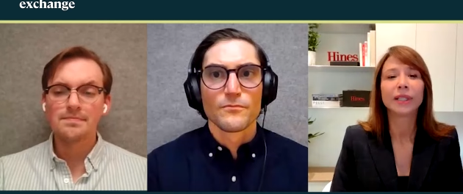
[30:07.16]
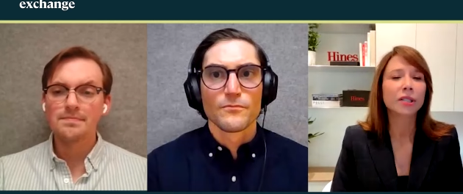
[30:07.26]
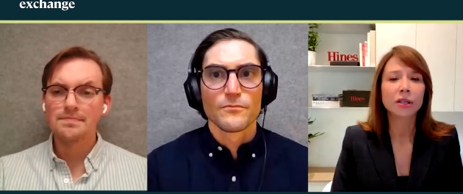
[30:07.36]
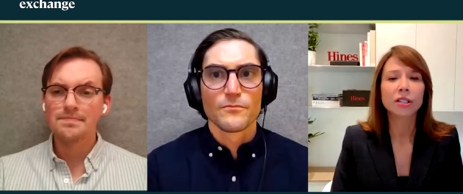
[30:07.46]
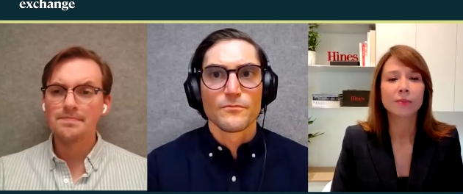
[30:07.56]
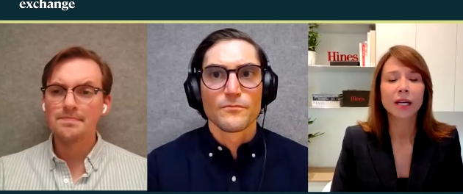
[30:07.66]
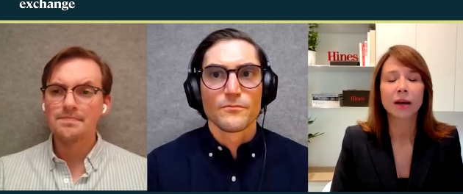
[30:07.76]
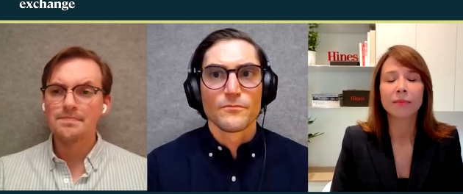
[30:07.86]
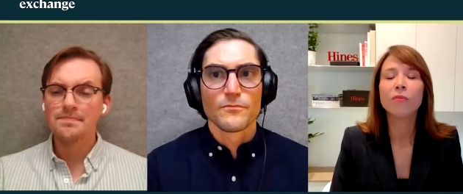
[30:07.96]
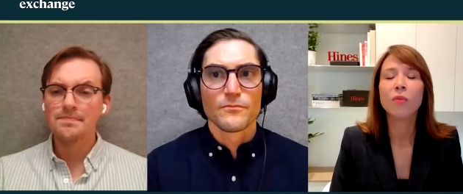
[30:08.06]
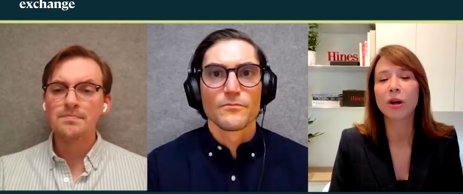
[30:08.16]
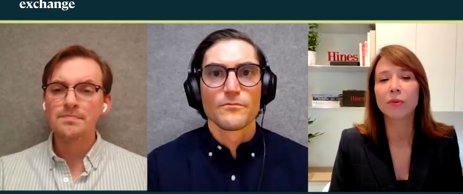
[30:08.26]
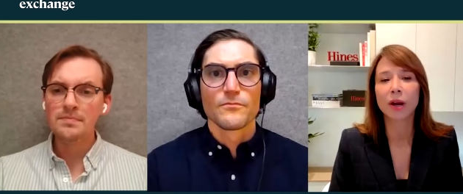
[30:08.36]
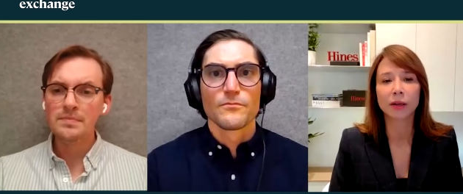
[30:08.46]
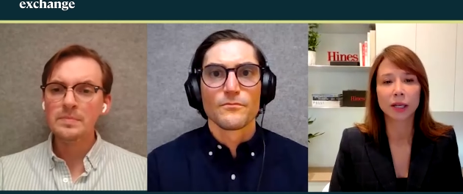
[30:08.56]
Speaker 1: But there's going to become
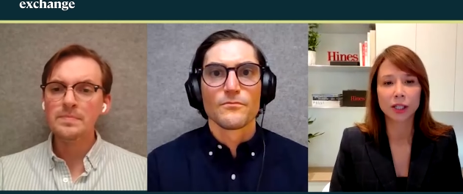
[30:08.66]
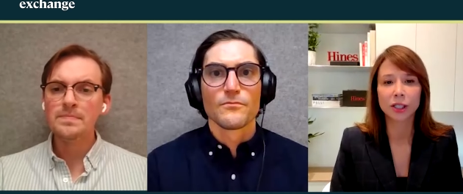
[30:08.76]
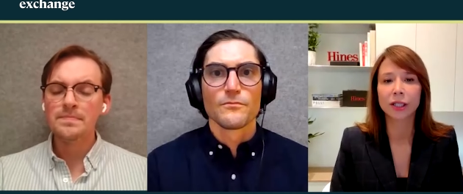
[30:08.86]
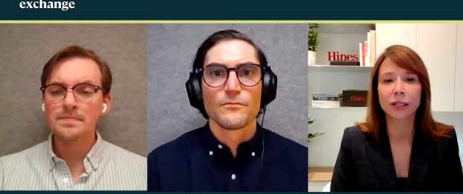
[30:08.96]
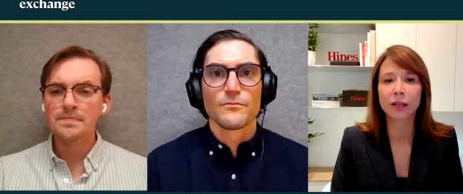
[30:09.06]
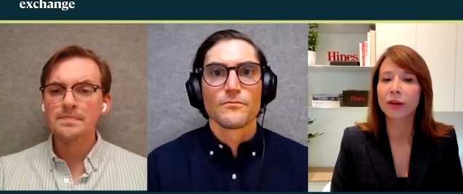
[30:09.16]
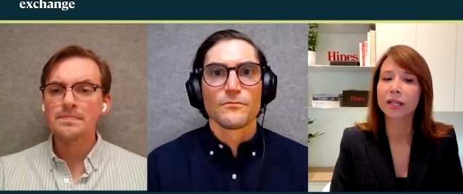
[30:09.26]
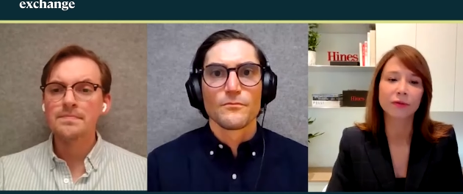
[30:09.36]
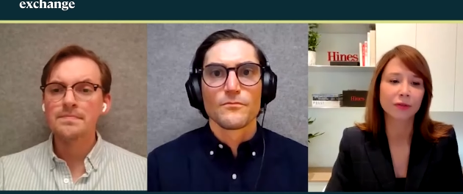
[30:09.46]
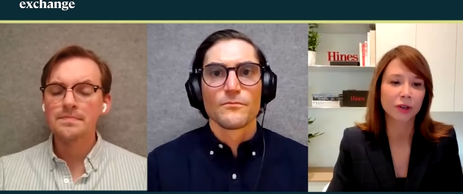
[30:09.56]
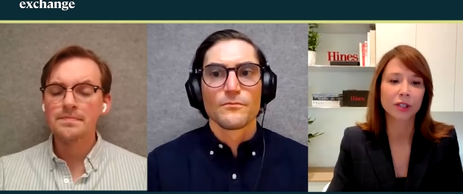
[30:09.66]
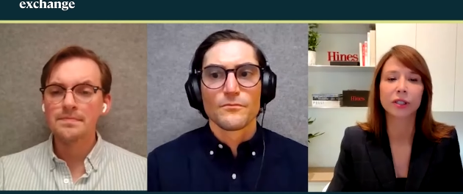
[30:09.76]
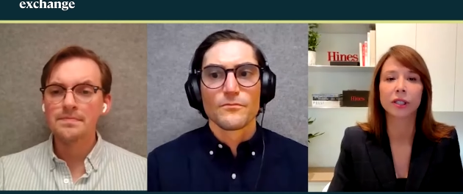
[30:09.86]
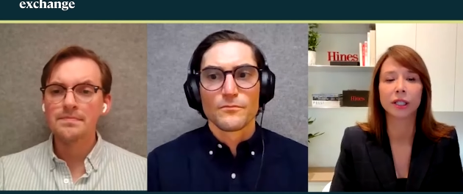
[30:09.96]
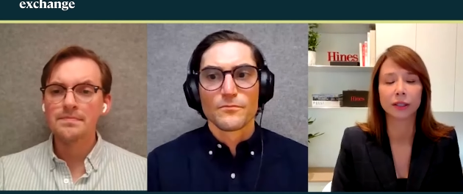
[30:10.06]
more regulation in the US
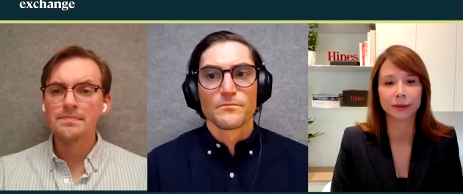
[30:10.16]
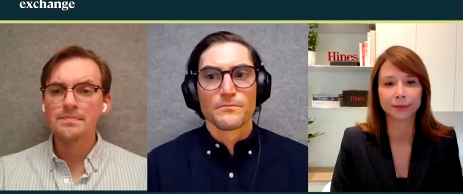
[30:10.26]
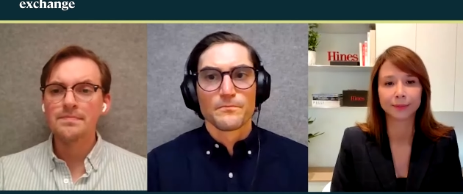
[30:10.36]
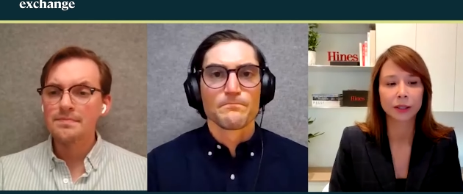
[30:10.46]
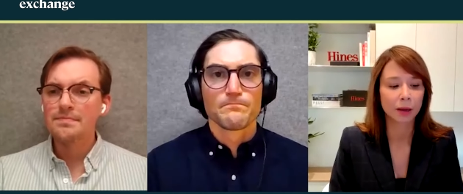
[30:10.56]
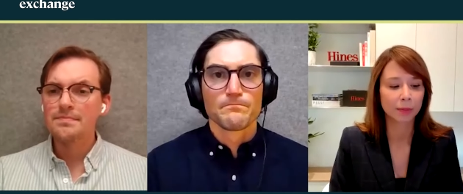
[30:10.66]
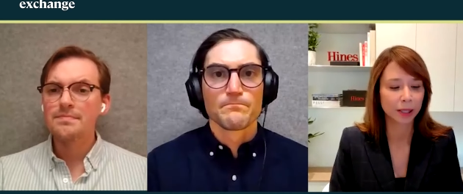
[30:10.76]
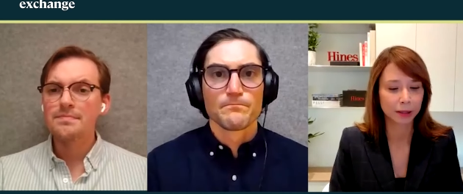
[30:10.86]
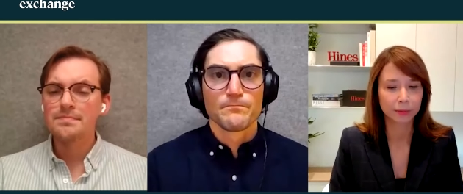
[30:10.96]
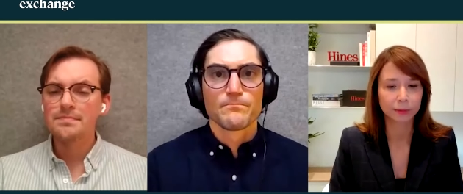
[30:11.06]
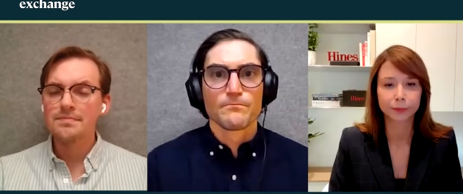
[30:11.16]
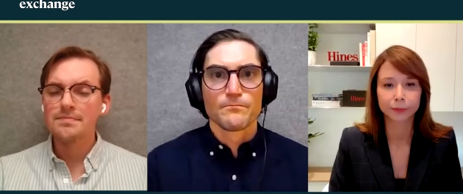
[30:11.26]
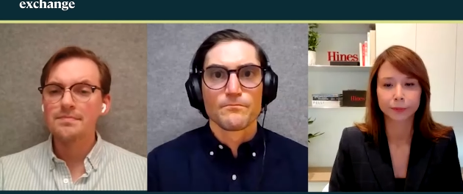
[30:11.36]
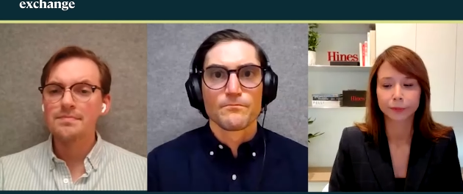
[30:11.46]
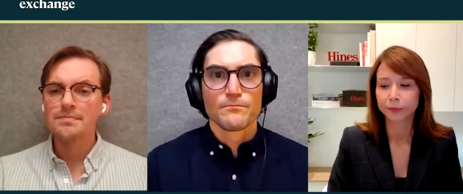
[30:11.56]
for sure on the topic.
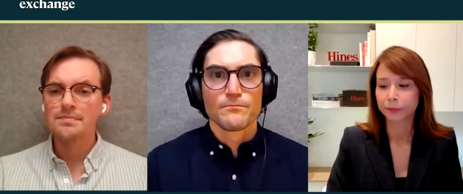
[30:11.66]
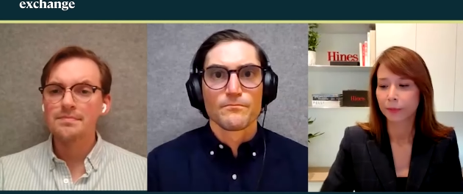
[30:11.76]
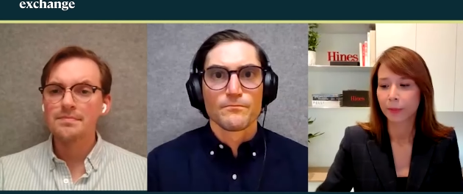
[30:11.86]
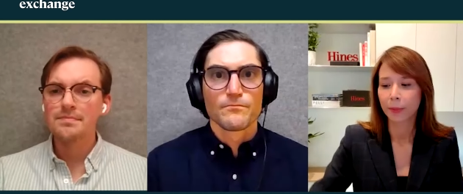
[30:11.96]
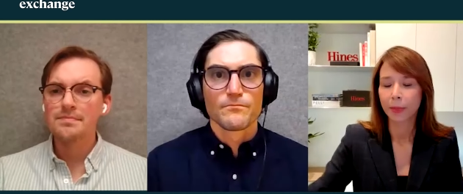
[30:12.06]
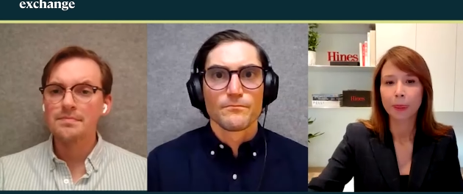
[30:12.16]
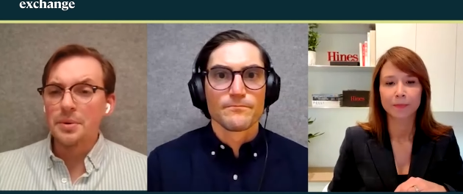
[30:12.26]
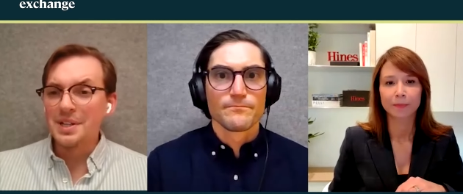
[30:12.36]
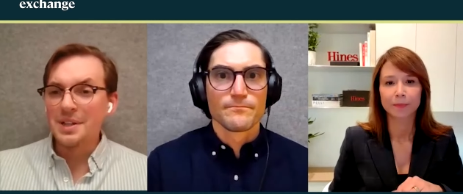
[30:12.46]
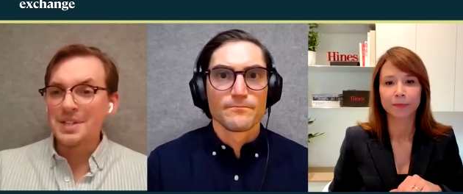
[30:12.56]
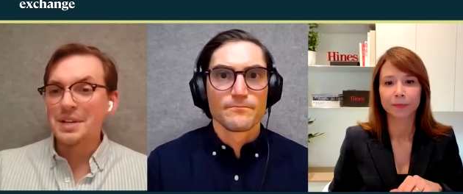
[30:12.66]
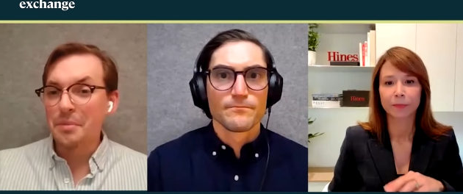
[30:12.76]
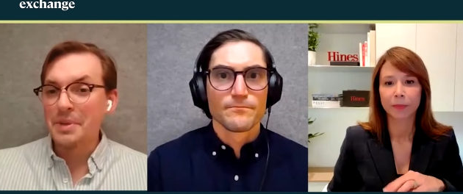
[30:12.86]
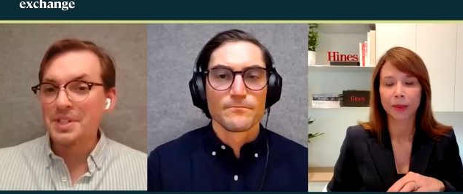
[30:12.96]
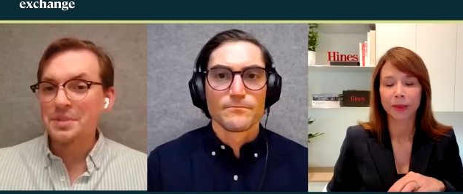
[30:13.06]
Speaker 2: So, in the
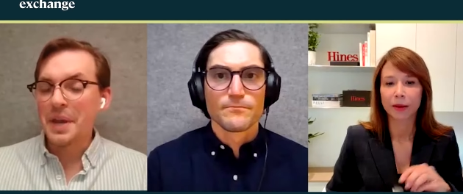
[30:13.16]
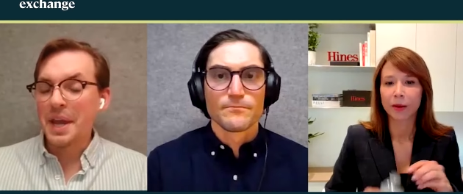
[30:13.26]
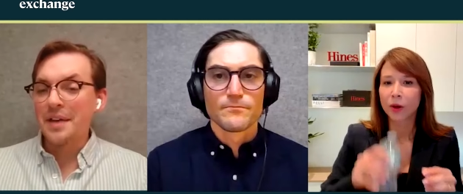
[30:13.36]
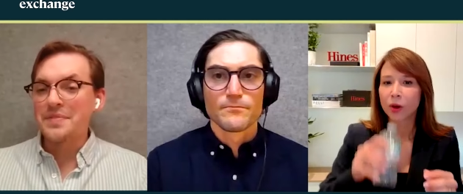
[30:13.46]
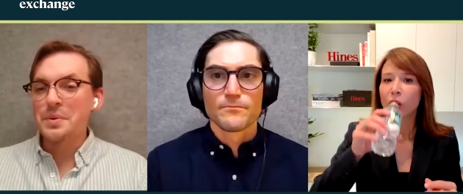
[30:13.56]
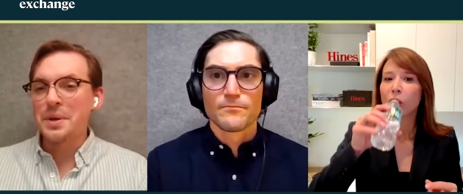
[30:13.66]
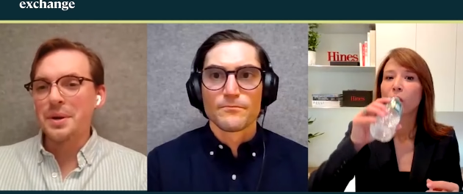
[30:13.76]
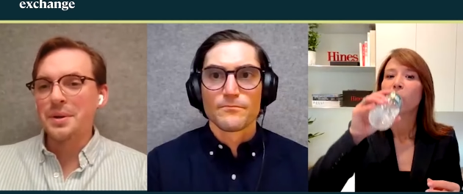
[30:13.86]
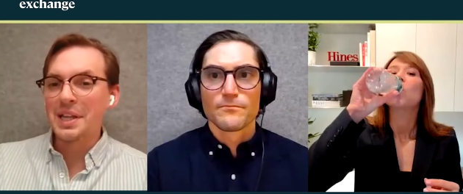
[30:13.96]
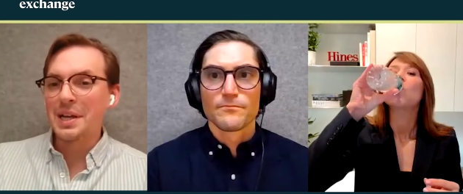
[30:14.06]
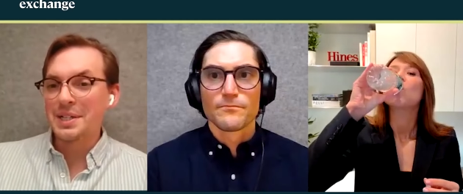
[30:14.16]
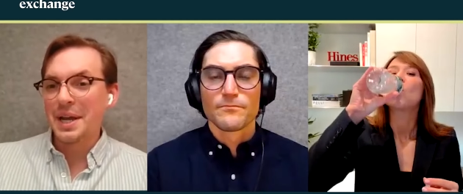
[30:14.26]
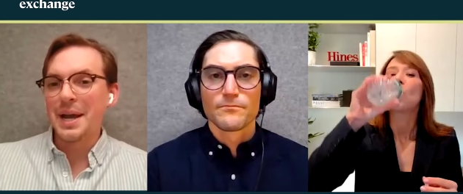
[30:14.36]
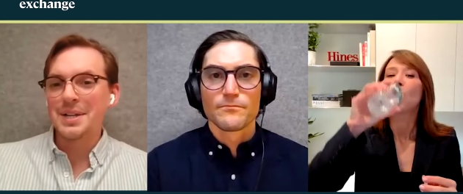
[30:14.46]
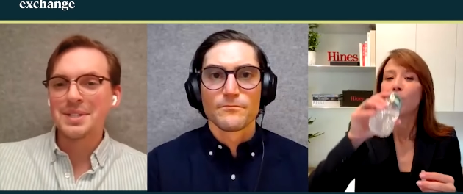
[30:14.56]
last couple of minutes we have you here, we
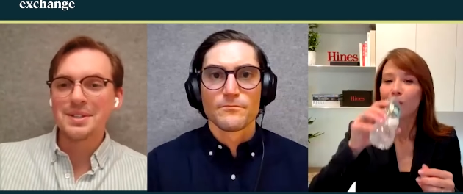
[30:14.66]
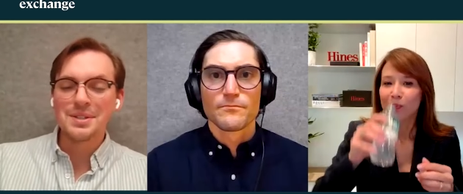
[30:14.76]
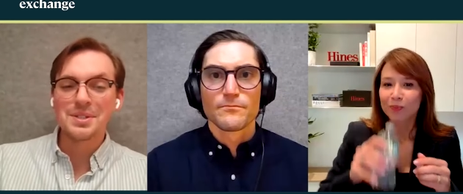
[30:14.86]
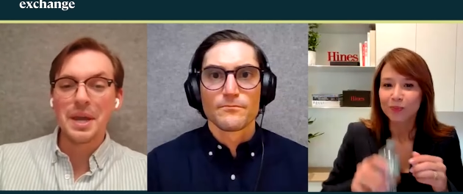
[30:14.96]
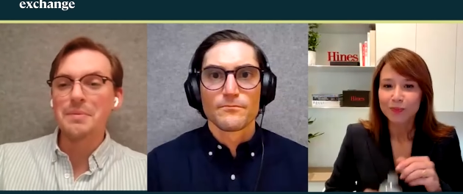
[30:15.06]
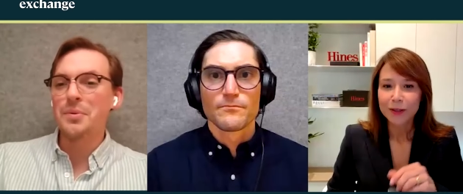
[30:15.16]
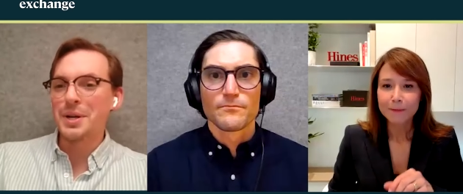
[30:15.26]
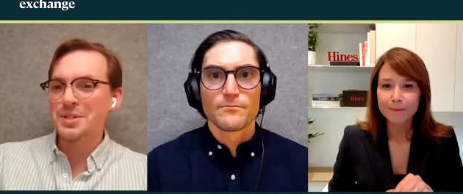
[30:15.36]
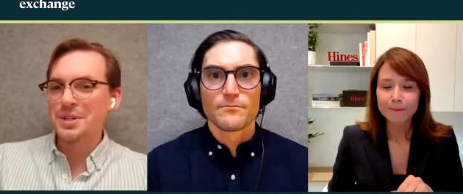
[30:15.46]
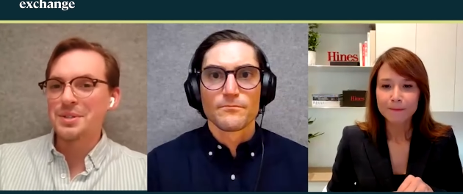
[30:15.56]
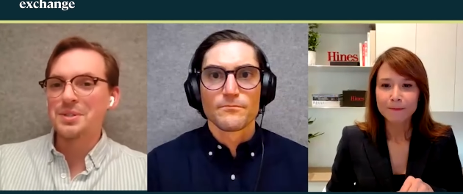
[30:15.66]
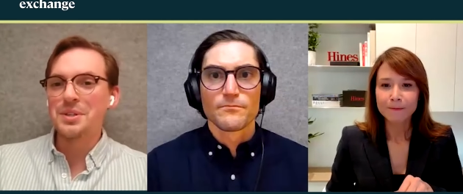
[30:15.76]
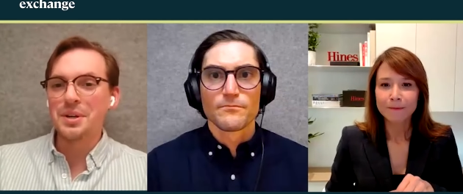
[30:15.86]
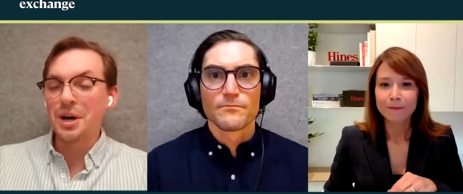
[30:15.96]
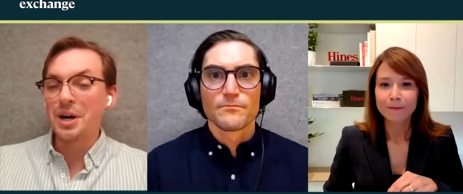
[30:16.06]
like to ask the same question
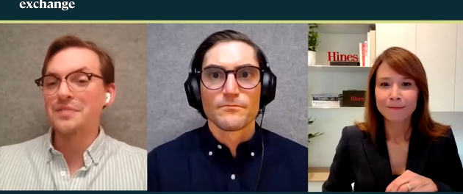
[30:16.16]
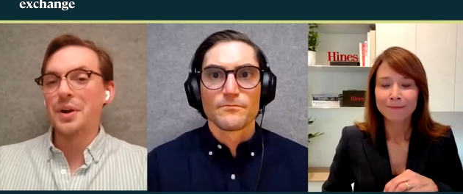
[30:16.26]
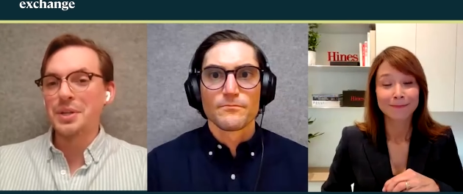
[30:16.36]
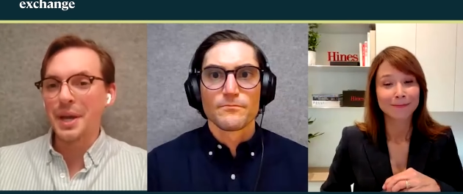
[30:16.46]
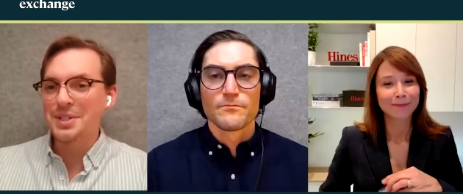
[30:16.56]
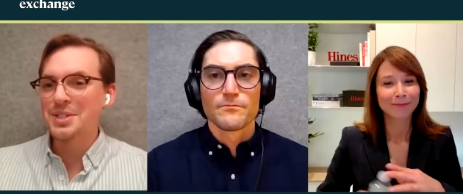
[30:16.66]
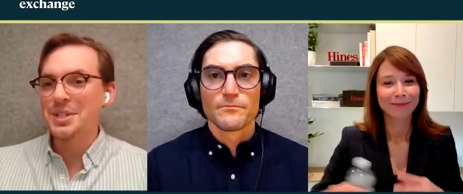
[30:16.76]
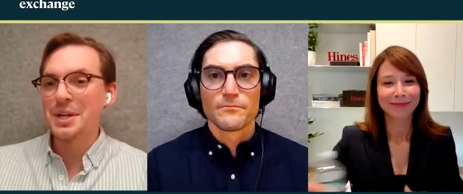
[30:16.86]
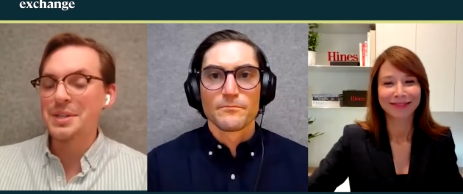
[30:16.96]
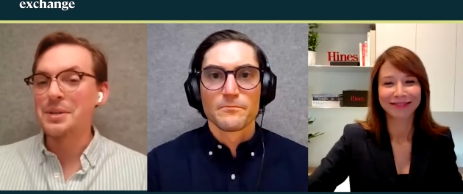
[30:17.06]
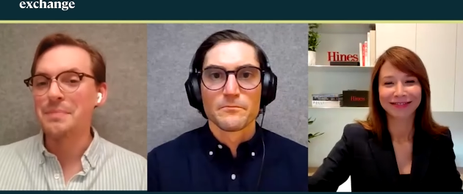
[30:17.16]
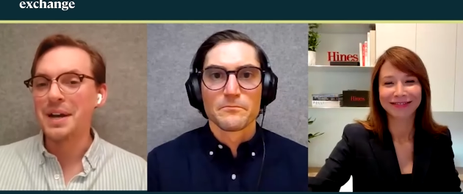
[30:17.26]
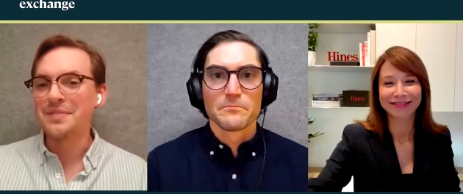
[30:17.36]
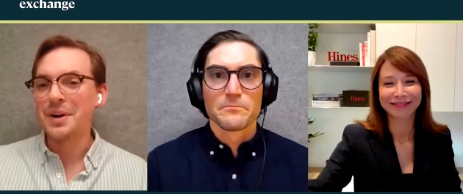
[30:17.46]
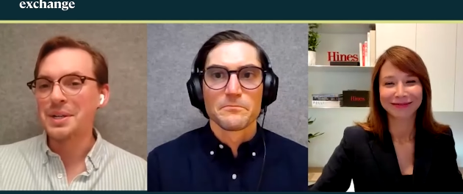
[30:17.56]
to all of our guests. And I think
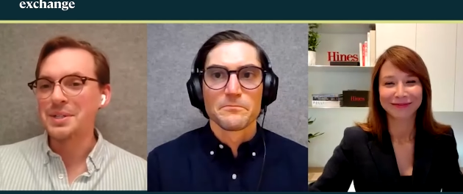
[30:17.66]
you might have